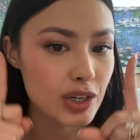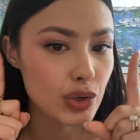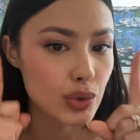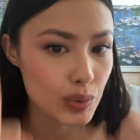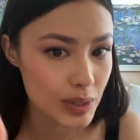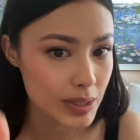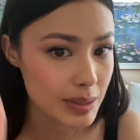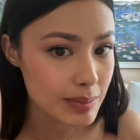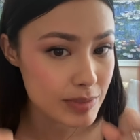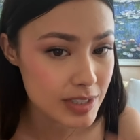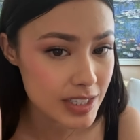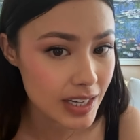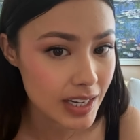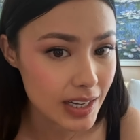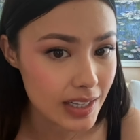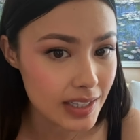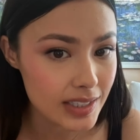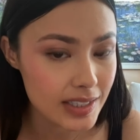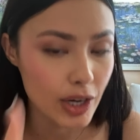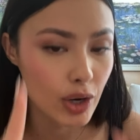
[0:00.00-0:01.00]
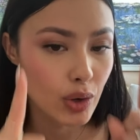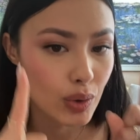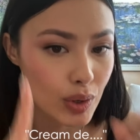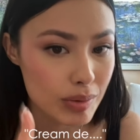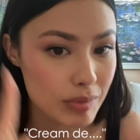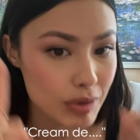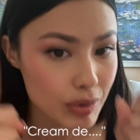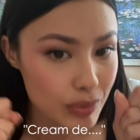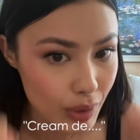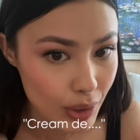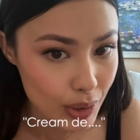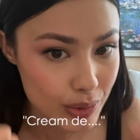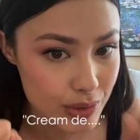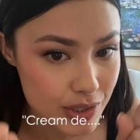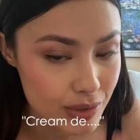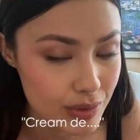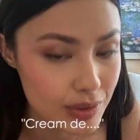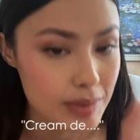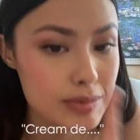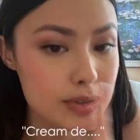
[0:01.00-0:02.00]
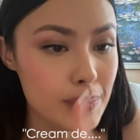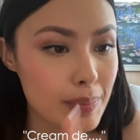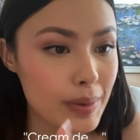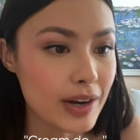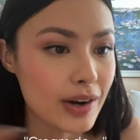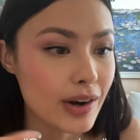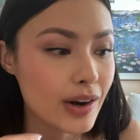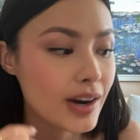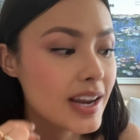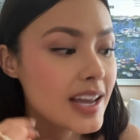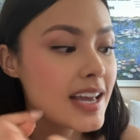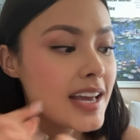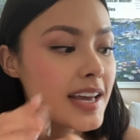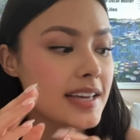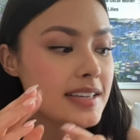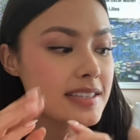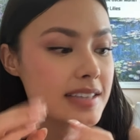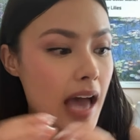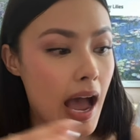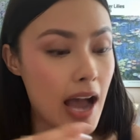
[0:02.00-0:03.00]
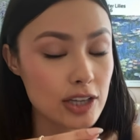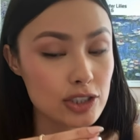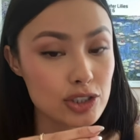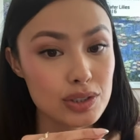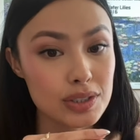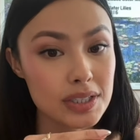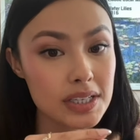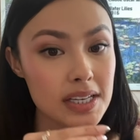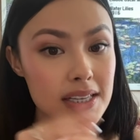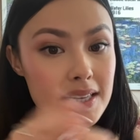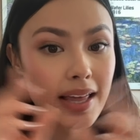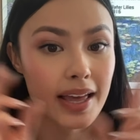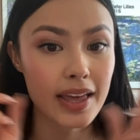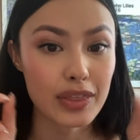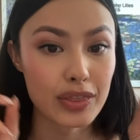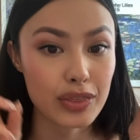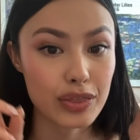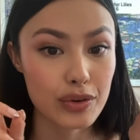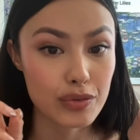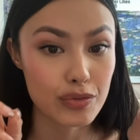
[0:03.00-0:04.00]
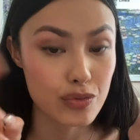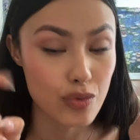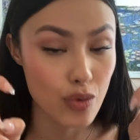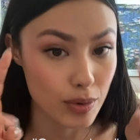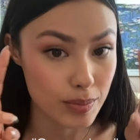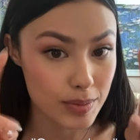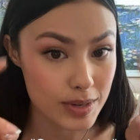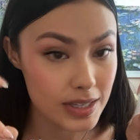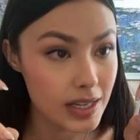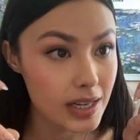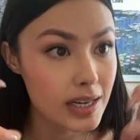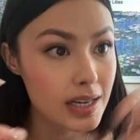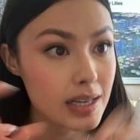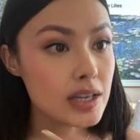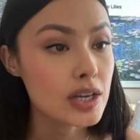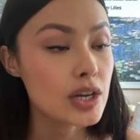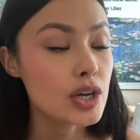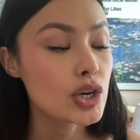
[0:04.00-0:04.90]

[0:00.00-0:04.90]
Cream De, like Cream De Rose and Cream De Butter, is actually like the formula.